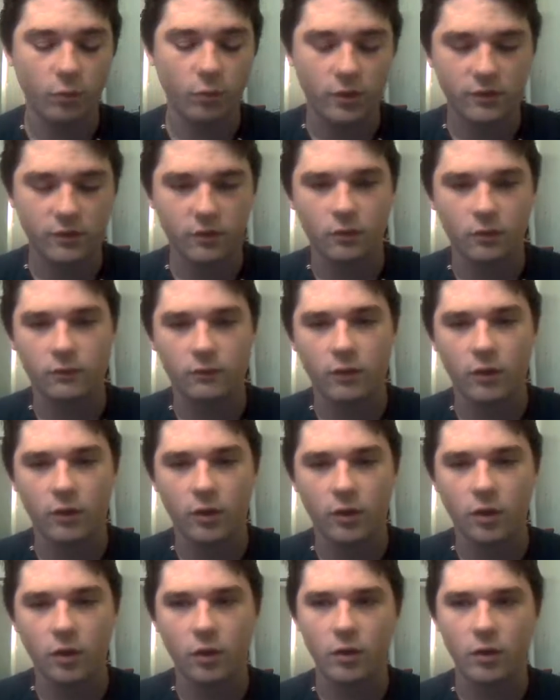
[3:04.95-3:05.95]
Windsor a
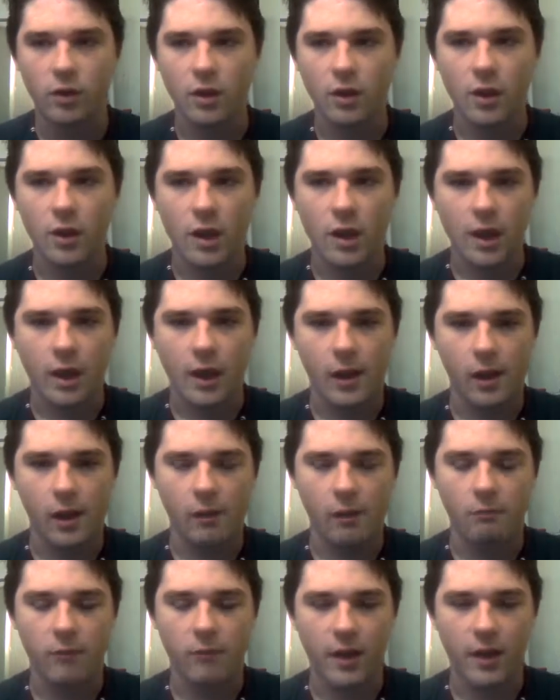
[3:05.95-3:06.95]
very good
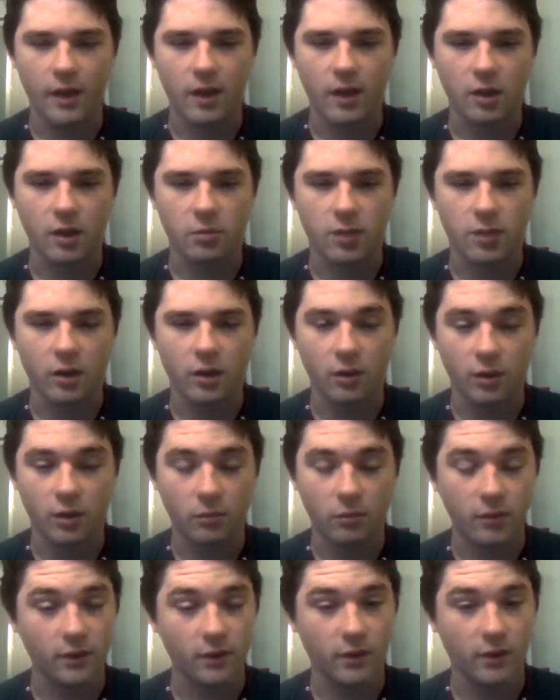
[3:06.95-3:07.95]
back end pairing.
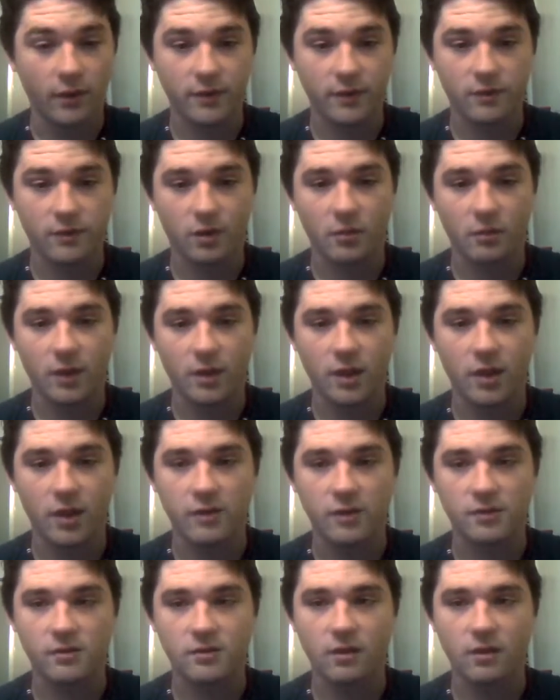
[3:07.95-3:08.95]
But that's not going to be the
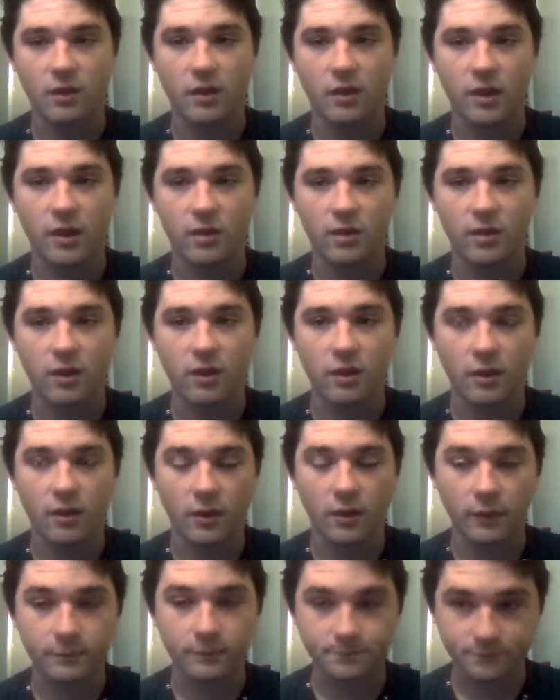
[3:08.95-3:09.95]
case this year. And I think,
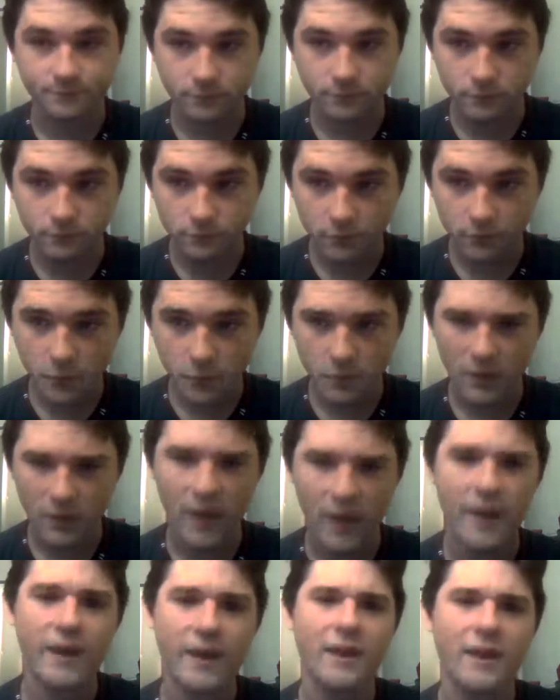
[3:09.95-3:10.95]
and
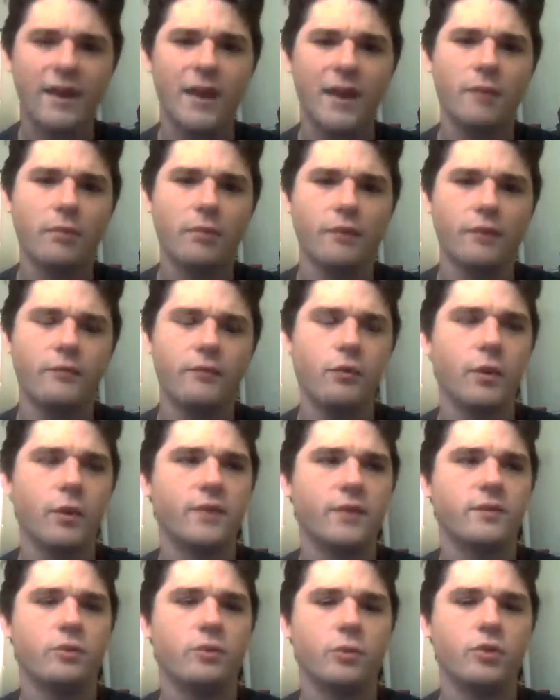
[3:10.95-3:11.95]
he can play for the
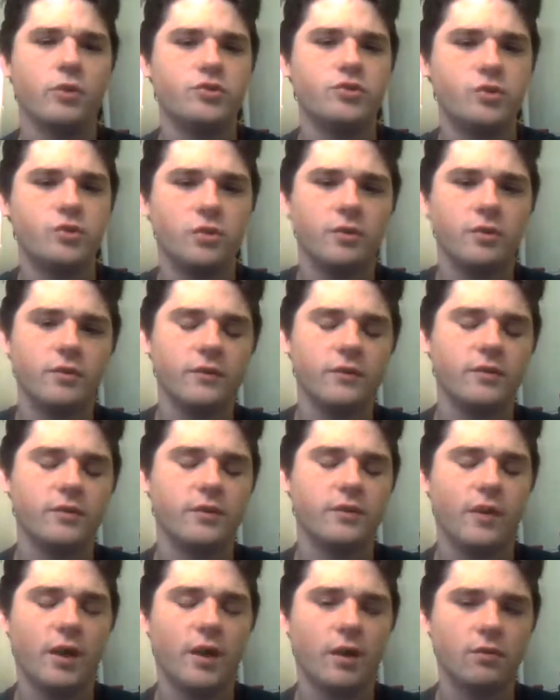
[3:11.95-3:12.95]
U.S. or the World Juniors if he's
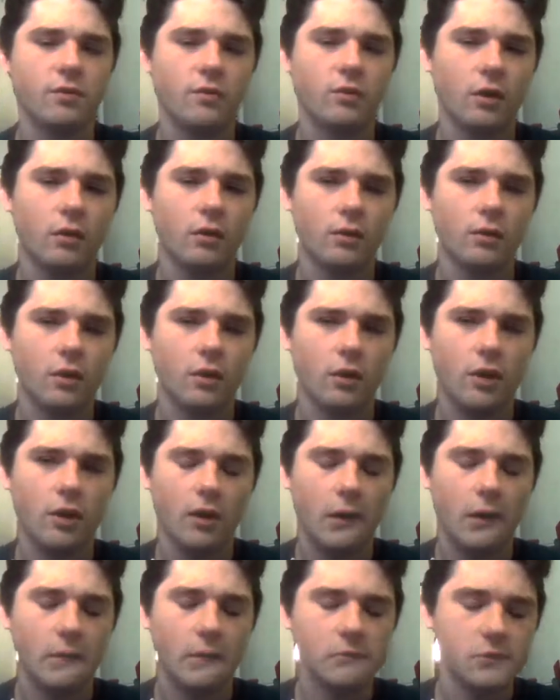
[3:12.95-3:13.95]
in the AHL,
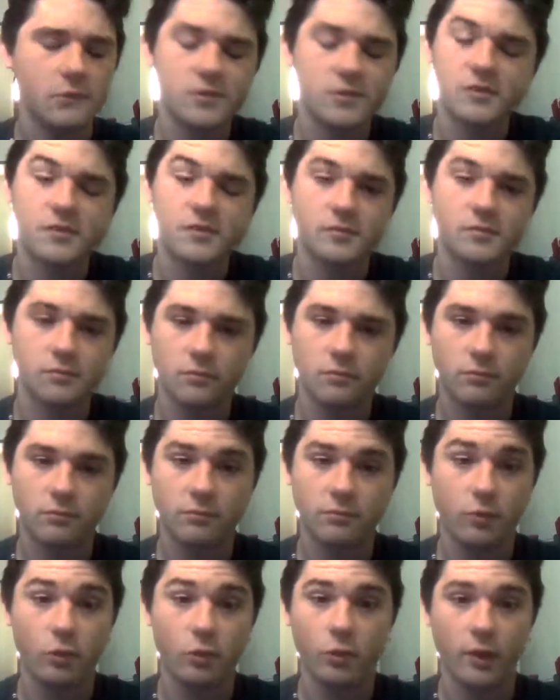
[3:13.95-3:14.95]
which is
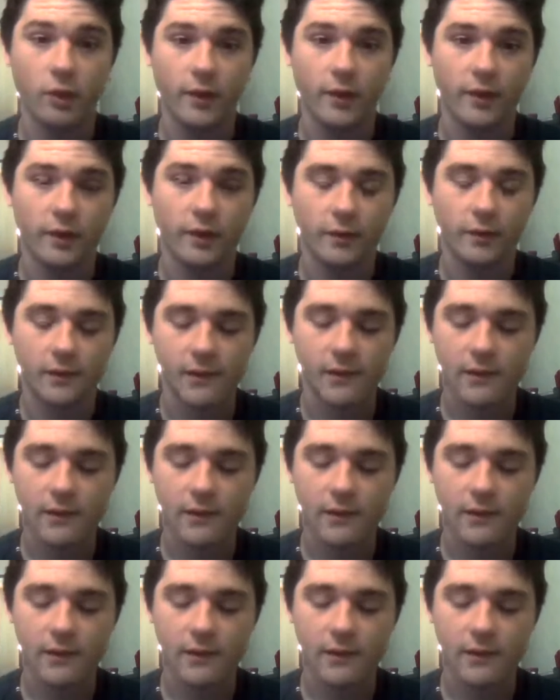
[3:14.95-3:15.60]
cool. I like it.